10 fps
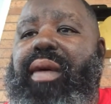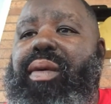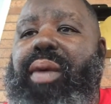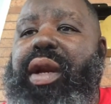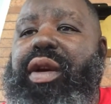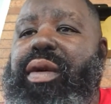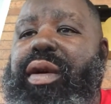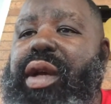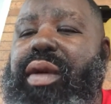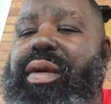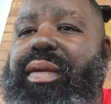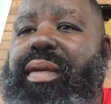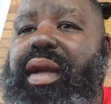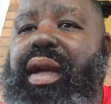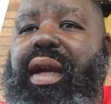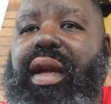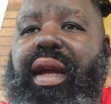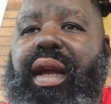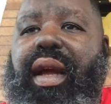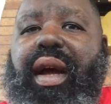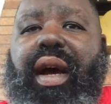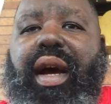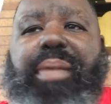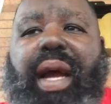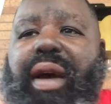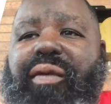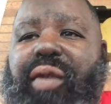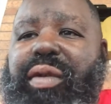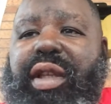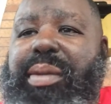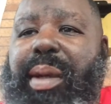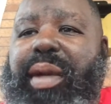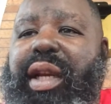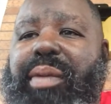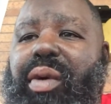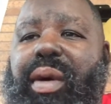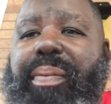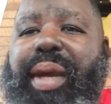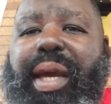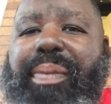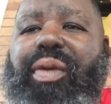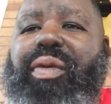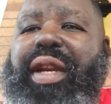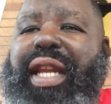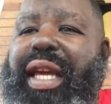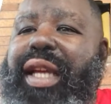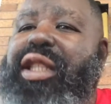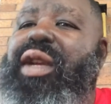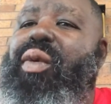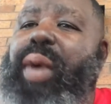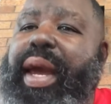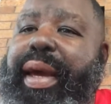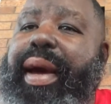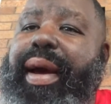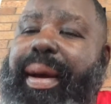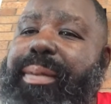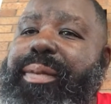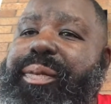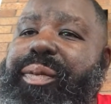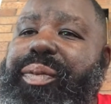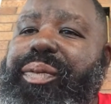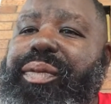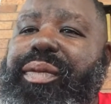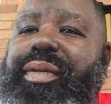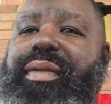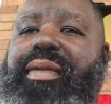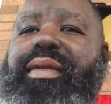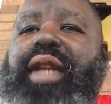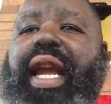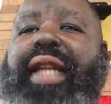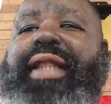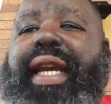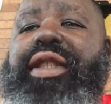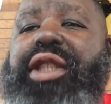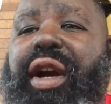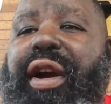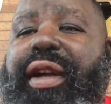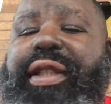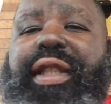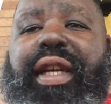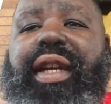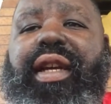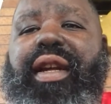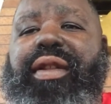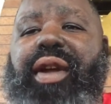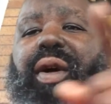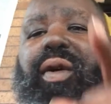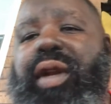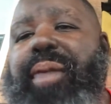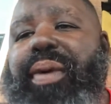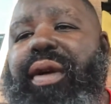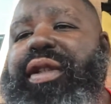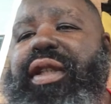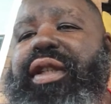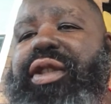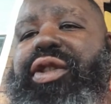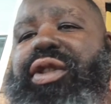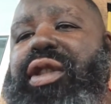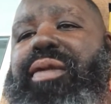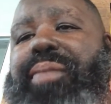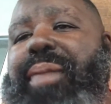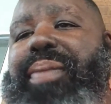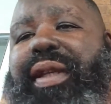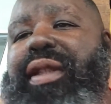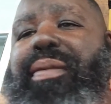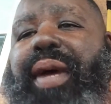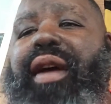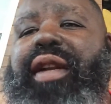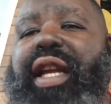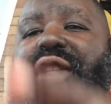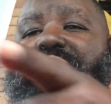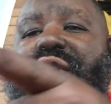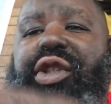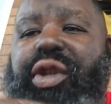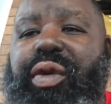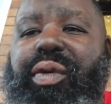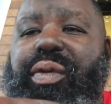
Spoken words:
what are you gonna do? I'm not gonna vote these people anymore. People need to wake up and take charge. The only person that you should be pissed about is you,